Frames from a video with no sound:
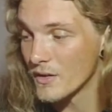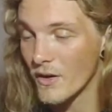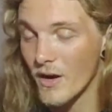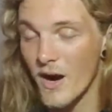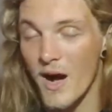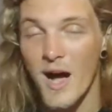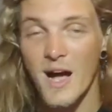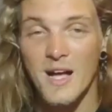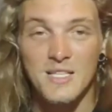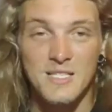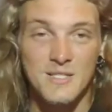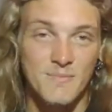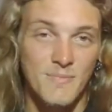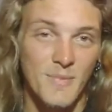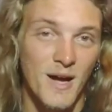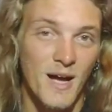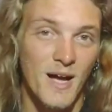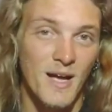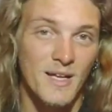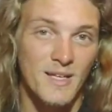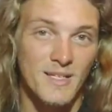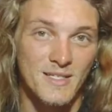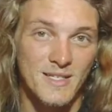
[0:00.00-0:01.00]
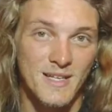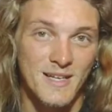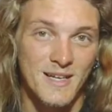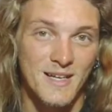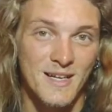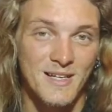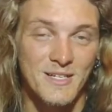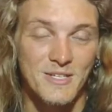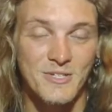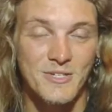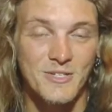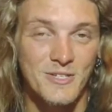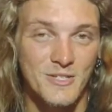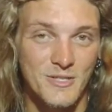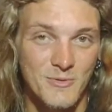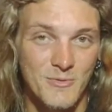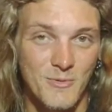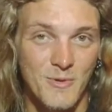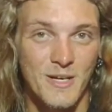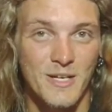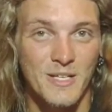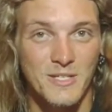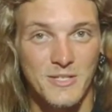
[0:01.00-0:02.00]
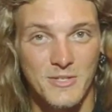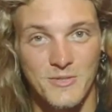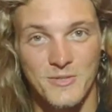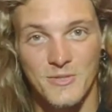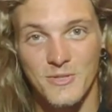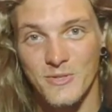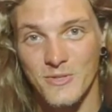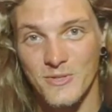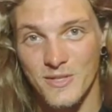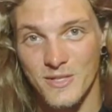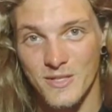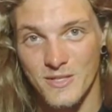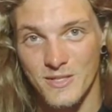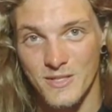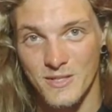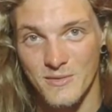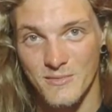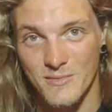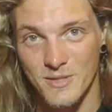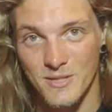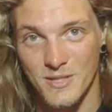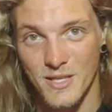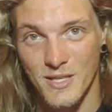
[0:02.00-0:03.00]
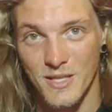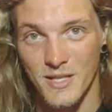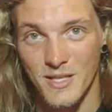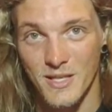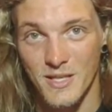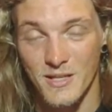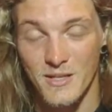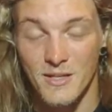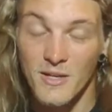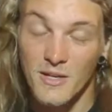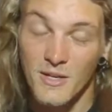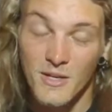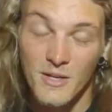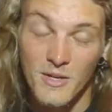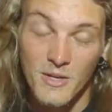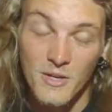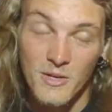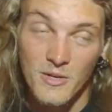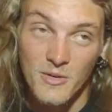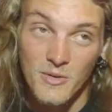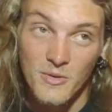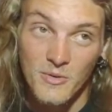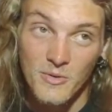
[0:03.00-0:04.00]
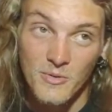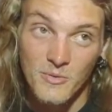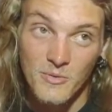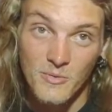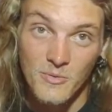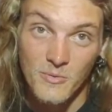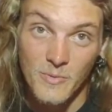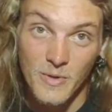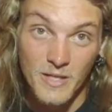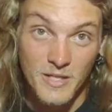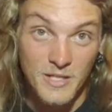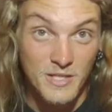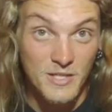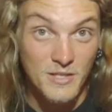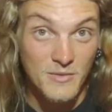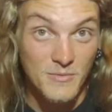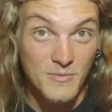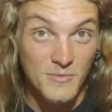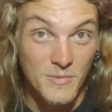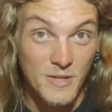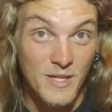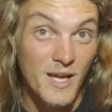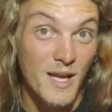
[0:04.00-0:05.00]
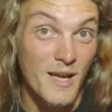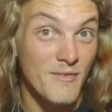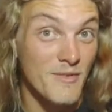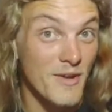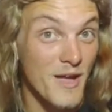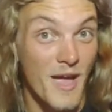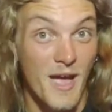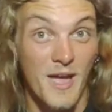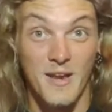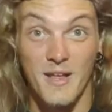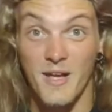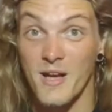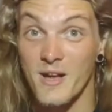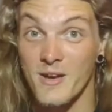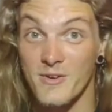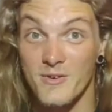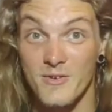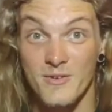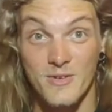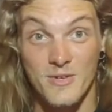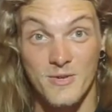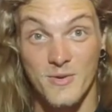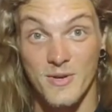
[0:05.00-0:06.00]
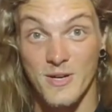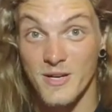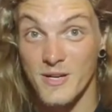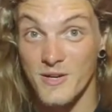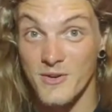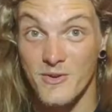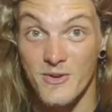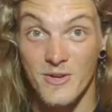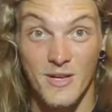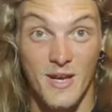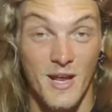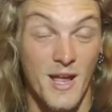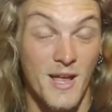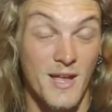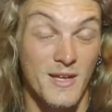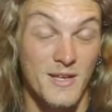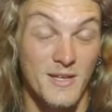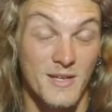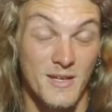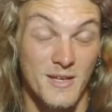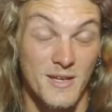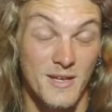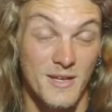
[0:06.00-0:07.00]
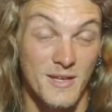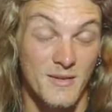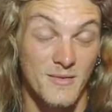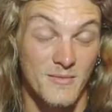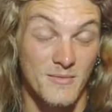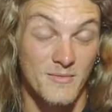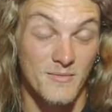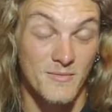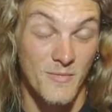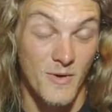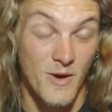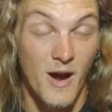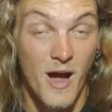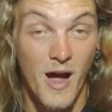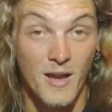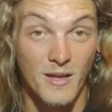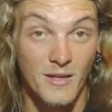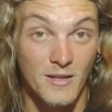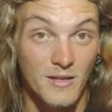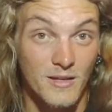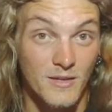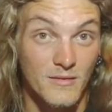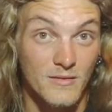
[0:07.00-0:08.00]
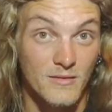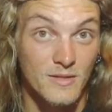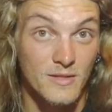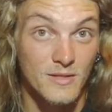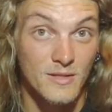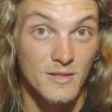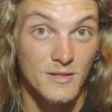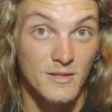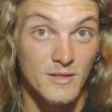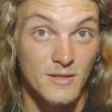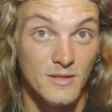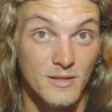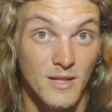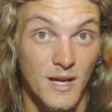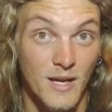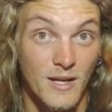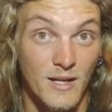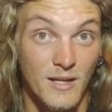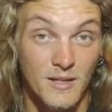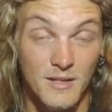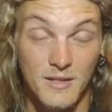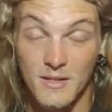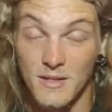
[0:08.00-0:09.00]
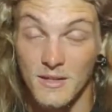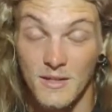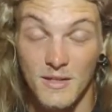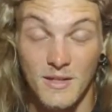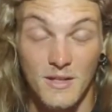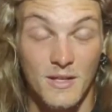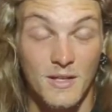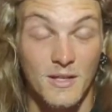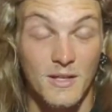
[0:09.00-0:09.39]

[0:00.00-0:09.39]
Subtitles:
Their hot spot is 122 degrees is what they need. Which we haven't had a 120 degree day in where I live since, like,